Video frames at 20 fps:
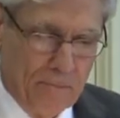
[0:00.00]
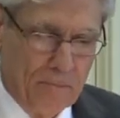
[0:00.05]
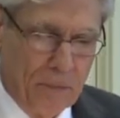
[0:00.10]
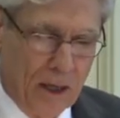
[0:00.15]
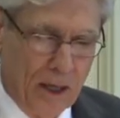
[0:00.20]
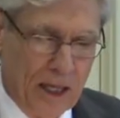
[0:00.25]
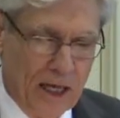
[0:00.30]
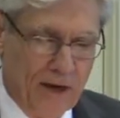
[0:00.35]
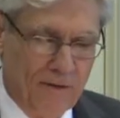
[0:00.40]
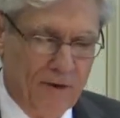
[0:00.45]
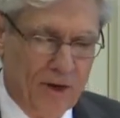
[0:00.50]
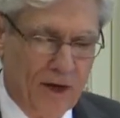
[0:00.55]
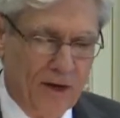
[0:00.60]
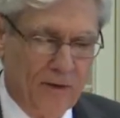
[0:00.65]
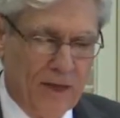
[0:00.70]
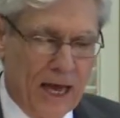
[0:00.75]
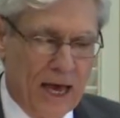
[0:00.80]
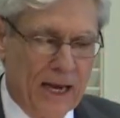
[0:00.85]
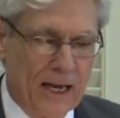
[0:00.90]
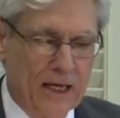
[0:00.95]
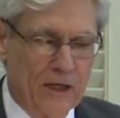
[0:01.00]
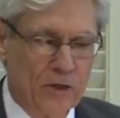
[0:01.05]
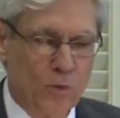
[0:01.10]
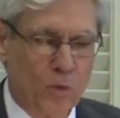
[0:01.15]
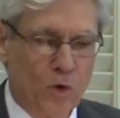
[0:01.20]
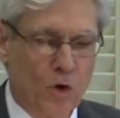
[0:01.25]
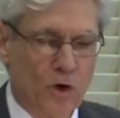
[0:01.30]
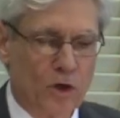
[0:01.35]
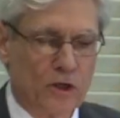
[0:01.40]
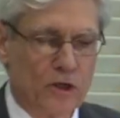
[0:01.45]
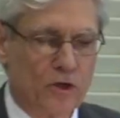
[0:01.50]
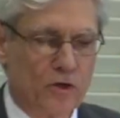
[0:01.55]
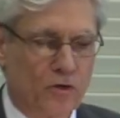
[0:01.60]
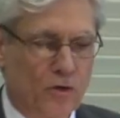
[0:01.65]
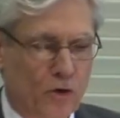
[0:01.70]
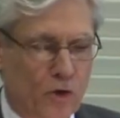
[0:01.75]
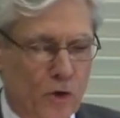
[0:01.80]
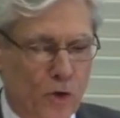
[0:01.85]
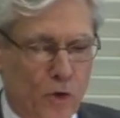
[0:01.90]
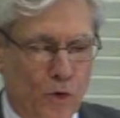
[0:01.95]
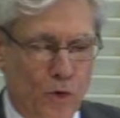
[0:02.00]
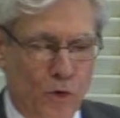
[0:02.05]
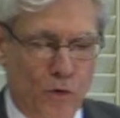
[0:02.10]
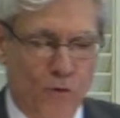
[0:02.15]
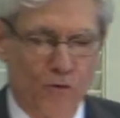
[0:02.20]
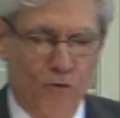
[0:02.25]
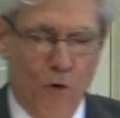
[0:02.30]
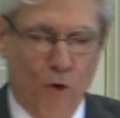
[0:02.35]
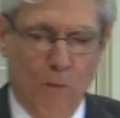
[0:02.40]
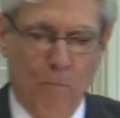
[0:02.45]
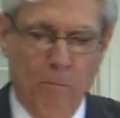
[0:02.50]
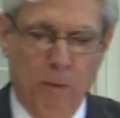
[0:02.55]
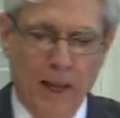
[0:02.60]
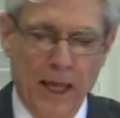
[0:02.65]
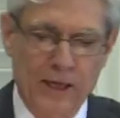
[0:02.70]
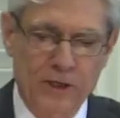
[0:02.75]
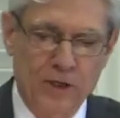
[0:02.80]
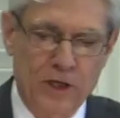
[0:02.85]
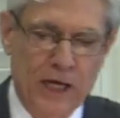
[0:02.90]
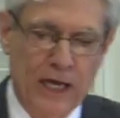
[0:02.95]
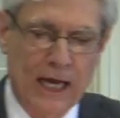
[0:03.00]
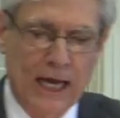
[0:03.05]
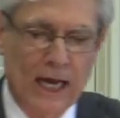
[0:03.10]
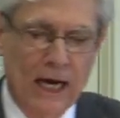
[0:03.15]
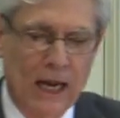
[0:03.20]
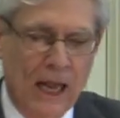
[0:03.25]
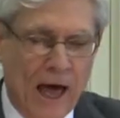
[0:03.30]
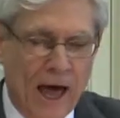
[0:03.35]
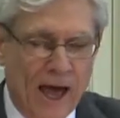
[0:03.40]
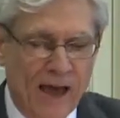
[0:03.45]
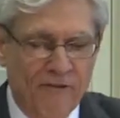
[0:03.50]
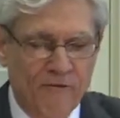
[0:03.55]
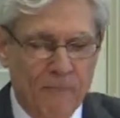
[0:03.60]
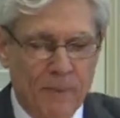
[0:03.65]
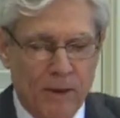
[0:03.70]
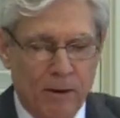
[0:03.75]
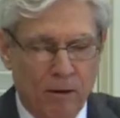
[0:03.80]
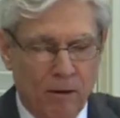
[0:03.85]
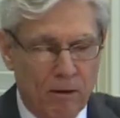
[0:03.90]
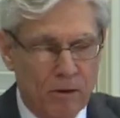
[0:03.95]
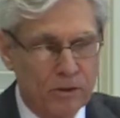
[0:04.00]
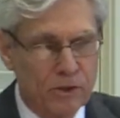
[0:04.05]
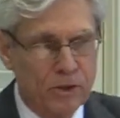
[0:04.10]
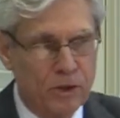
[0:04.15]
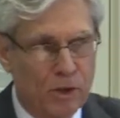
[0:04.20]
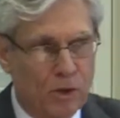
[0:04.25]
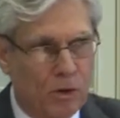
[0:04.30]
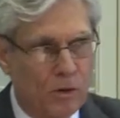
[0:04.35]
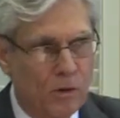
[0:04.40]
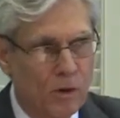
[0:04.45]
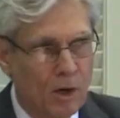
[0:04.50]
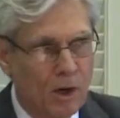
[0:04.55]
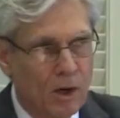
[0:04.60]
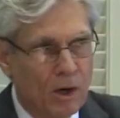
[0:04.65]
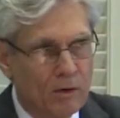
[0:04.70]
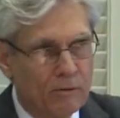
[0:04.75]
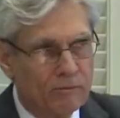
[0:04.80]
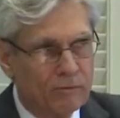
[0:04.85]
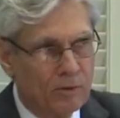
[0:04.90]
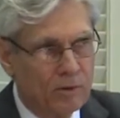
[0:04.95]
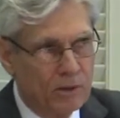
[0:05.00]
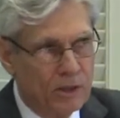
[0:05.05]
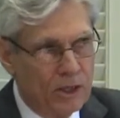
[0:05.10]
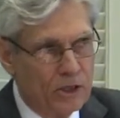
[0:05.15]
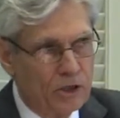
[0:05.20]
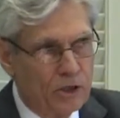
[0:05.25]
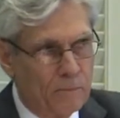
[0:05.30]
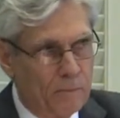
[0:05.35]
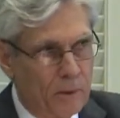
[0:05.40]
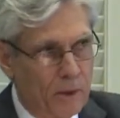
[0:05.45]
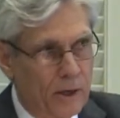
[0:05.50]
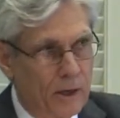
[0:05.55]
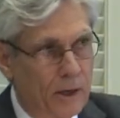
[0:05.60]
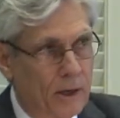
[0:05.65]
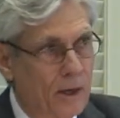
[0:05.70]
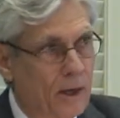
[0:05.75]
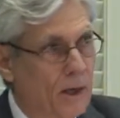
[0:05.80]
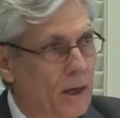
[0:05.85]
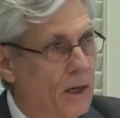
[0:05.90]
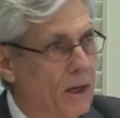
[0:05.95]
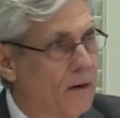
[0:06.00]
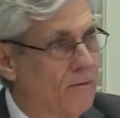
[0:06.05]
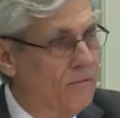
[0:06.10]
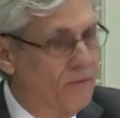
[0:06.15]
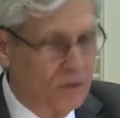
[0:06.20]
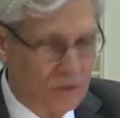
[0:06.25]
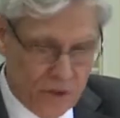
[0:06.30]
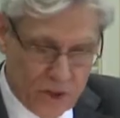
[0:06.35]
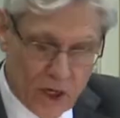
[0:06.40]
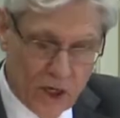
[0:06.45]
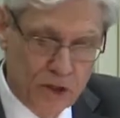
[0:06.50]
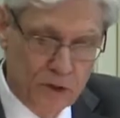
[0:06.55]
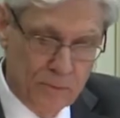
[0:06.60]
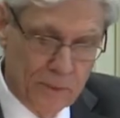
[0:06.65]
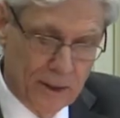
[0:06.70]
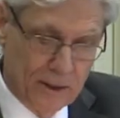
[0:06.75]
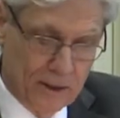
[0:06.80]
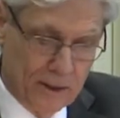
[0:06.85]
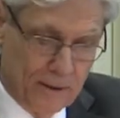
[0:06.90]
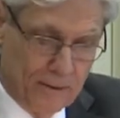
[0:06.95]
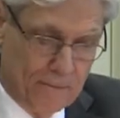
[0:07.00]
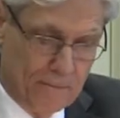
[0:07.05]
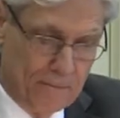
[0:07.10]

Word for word: Believing that His Word is true for blessing and life, but also for discipline and for judgment.